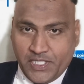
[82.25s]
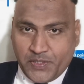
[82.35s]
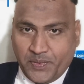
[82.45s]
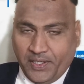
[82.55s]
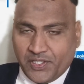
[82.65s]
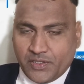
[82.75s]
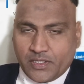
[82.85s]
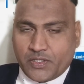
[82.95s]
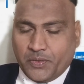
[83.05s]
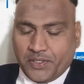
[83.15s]
In
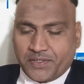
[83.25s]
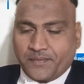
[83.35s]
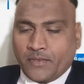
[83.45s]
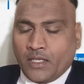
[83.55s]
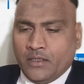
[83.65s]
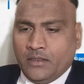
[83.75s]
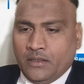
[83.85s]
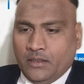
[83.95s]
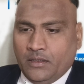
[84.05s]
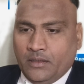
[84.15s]

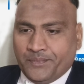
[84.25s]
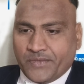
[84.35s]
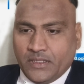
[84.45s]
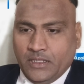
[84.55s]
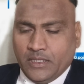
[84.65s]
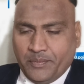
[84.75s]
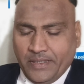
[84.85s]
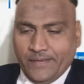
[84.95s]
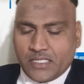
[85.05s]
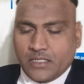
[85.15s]
the
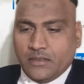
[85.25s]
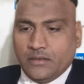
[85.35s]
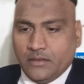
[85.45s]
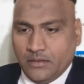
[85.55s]
previous